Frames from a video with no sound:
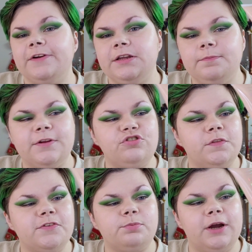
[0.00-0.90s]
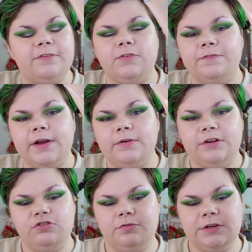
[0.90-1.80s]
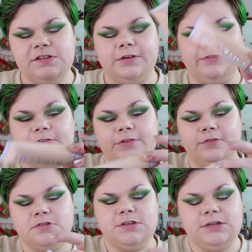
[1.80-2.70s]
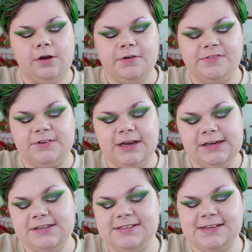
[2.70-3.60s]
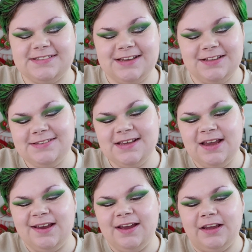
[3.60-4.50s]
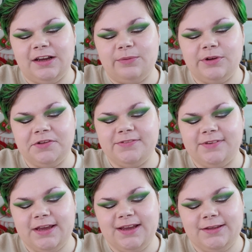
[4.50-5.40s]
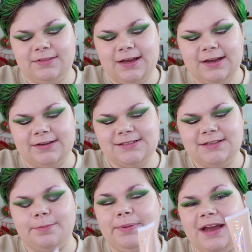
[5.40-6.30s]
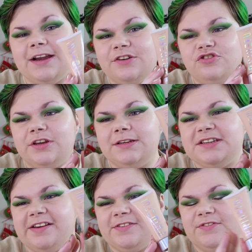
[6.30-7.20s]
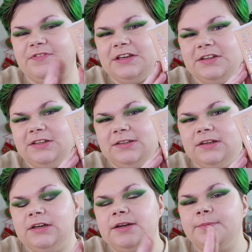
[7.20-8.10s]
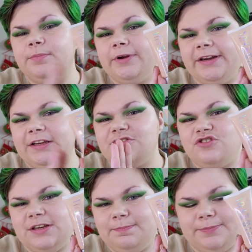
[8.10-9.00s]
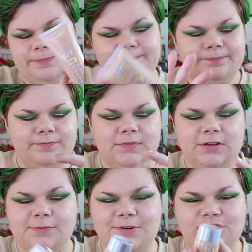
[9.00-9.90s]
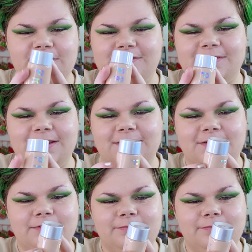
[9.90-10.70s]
I didn't mention, this Prideful foundation retails for $13.96, and I will say that the packaging does feel pretty cheap. Especially this, like,